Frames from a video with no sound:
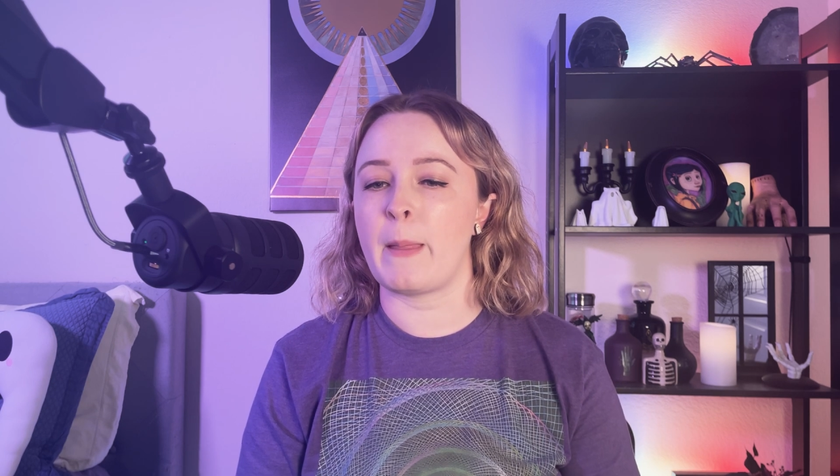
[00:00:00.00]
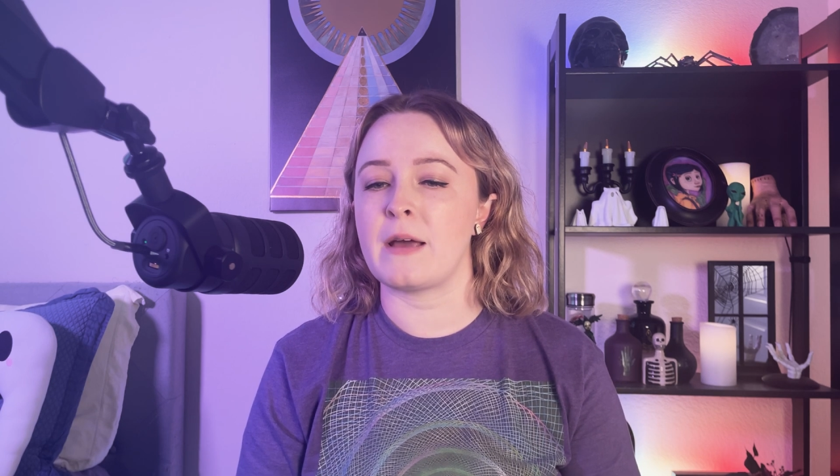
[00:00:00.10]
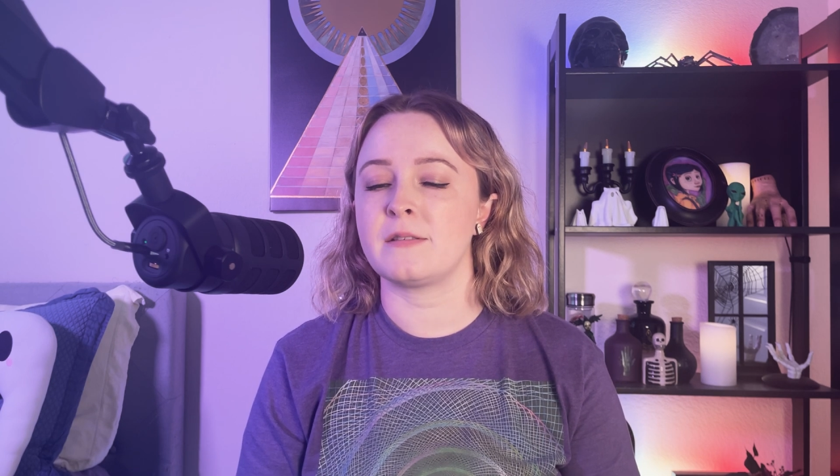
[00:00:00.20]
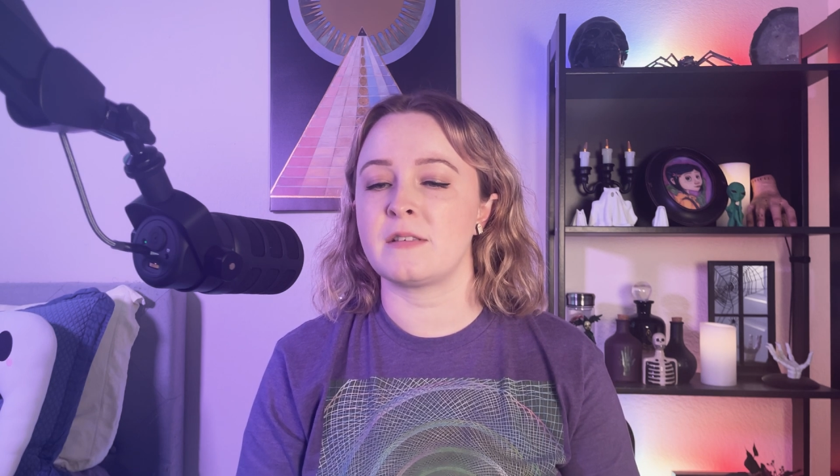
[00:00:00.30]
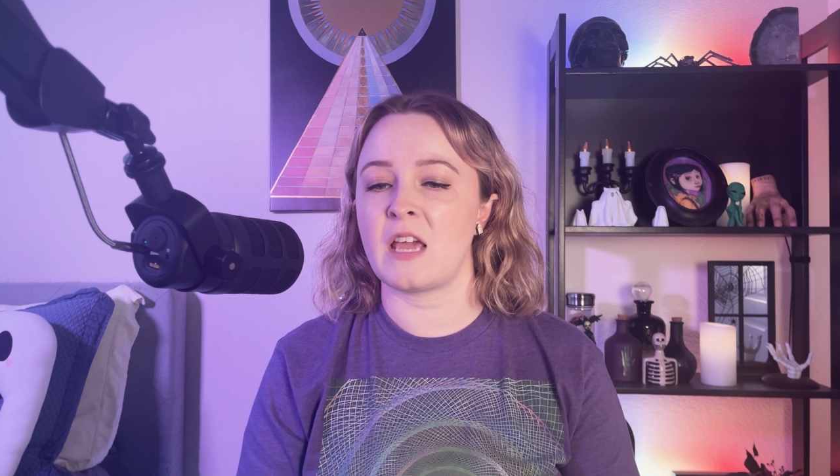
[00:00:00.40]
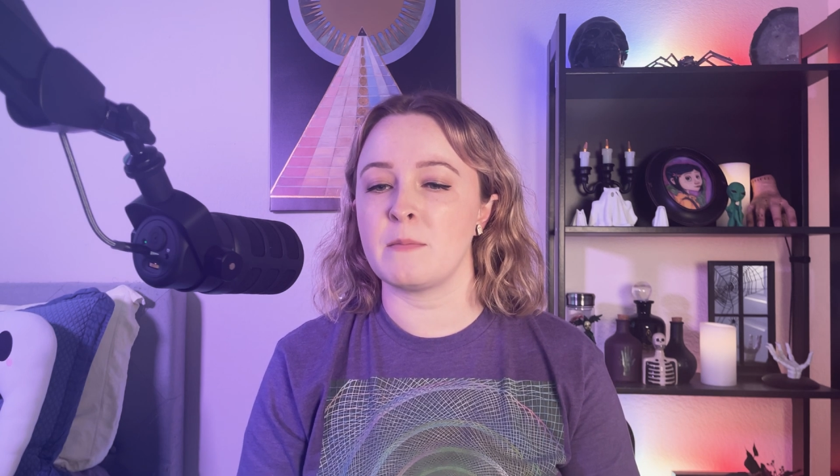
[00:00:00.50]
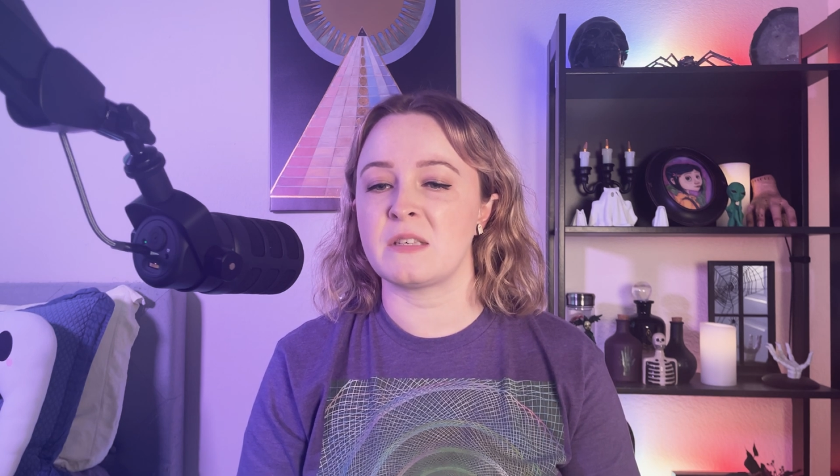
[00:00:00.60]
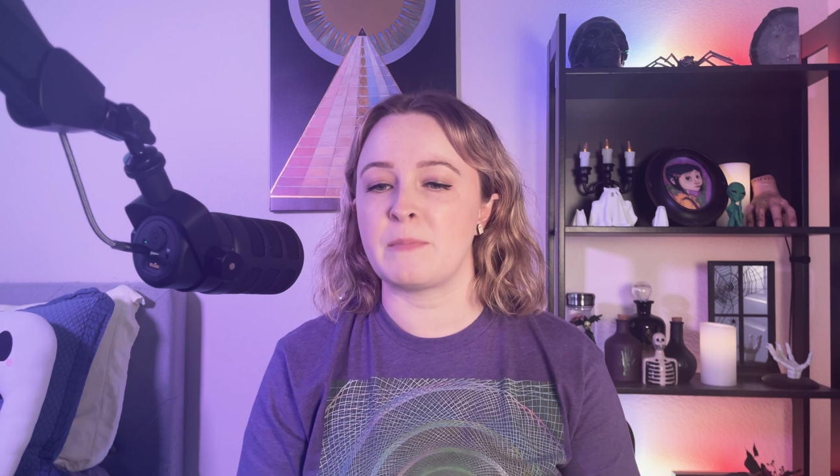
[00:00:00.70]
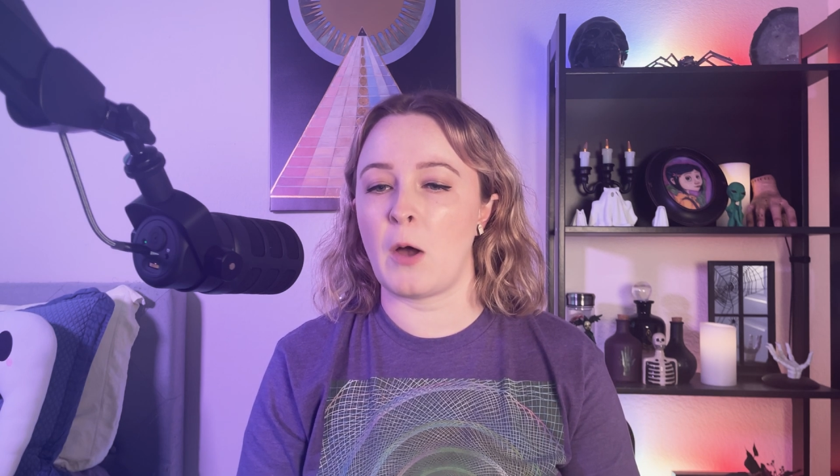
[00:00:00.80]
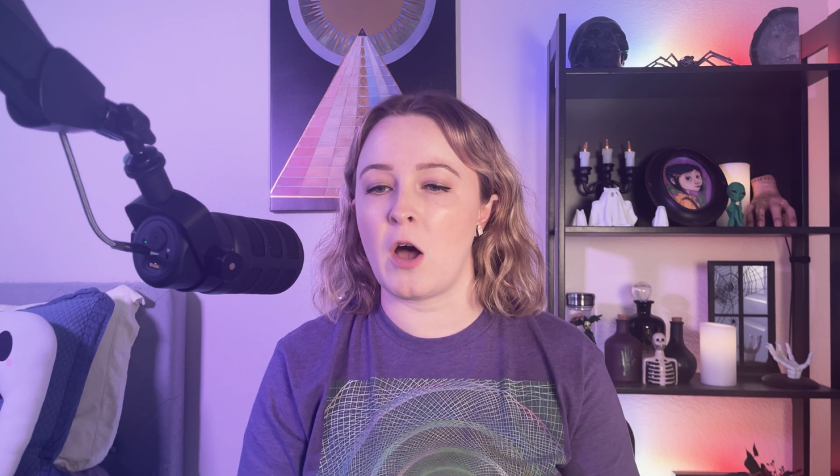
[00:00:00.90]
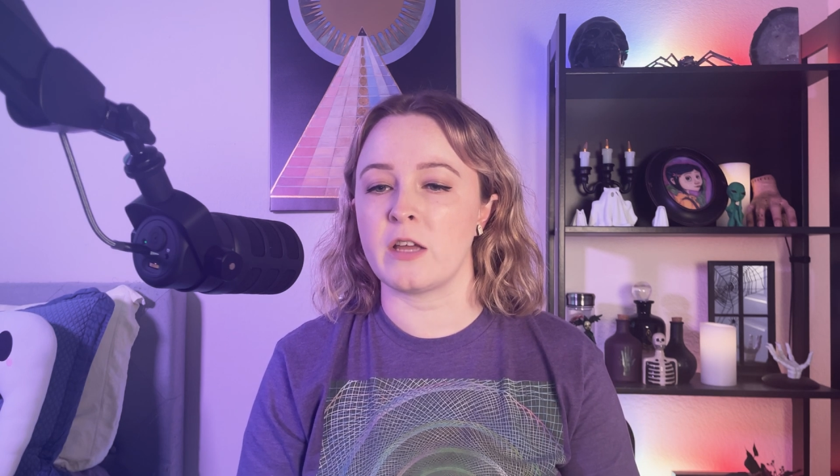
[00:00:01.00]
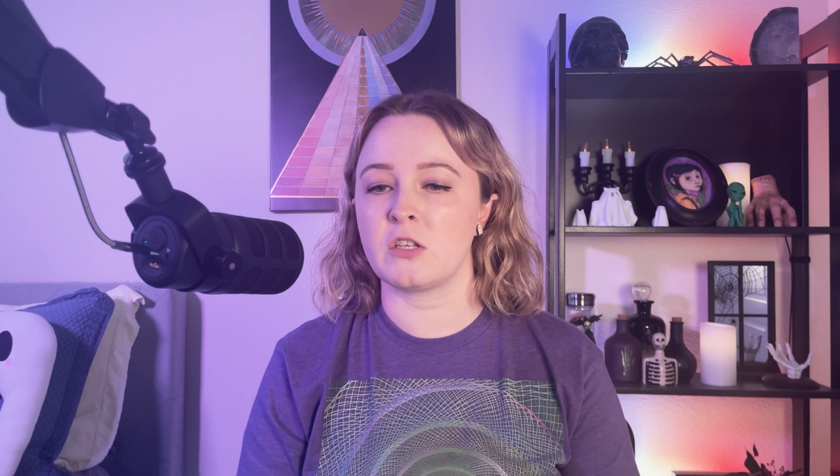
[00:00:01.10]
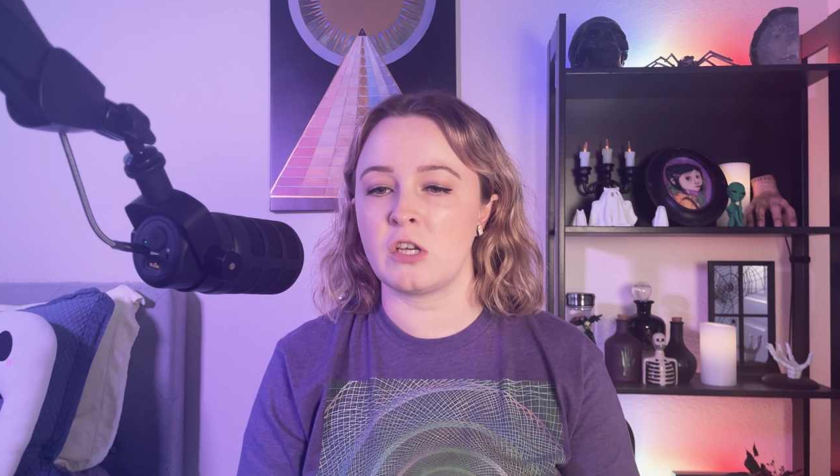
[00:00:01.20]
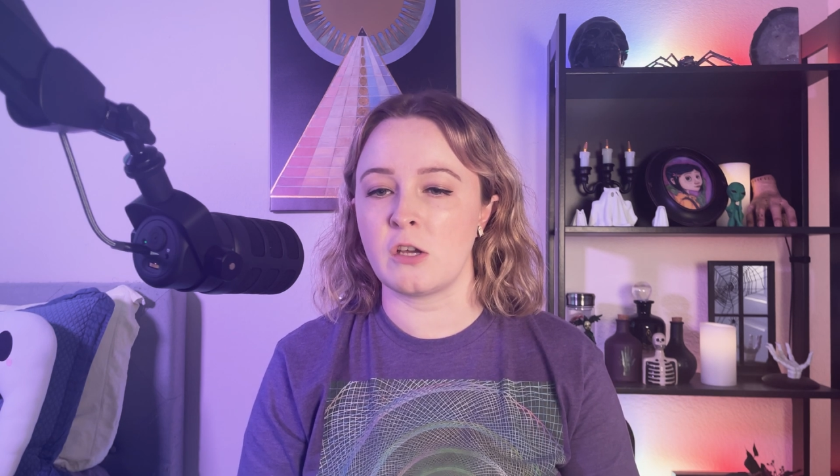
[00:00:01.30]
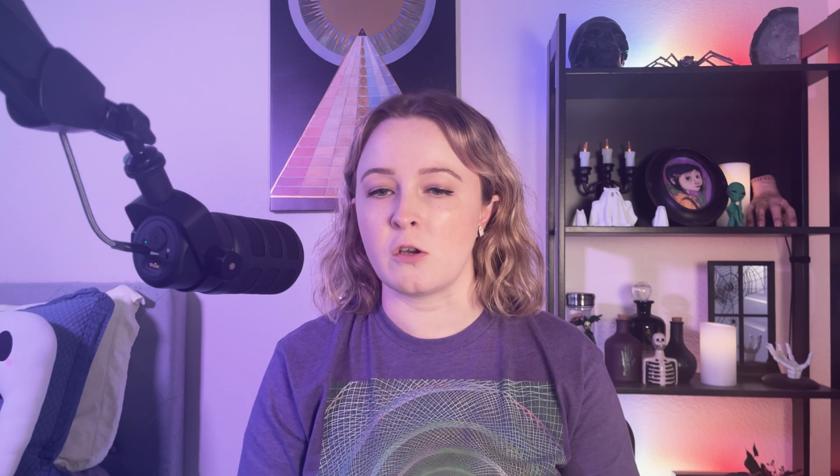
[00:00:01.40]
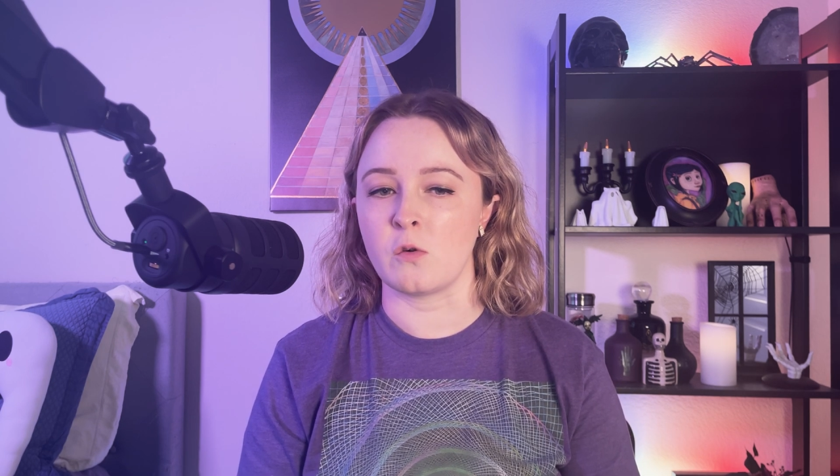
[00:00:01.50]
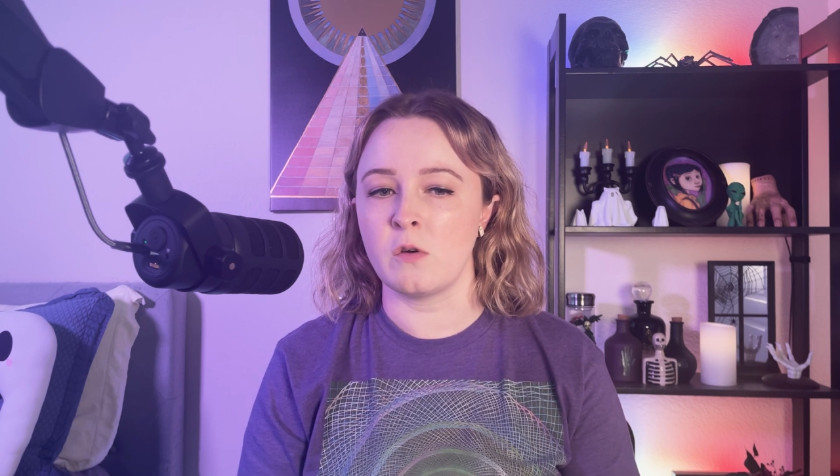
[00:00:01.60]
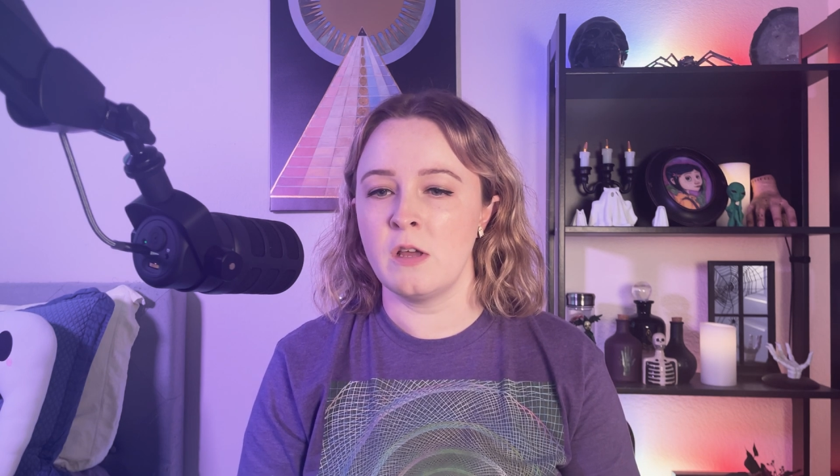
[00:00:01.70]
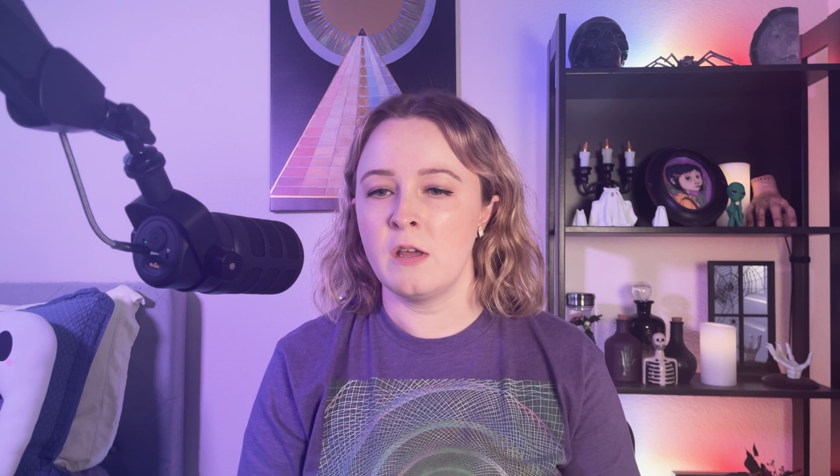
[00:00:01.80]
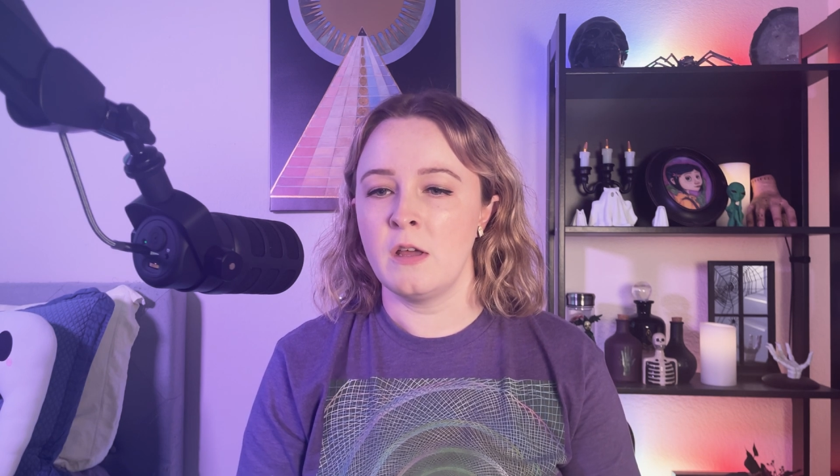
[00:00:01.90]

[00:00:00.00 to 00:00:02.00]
that same spot, too.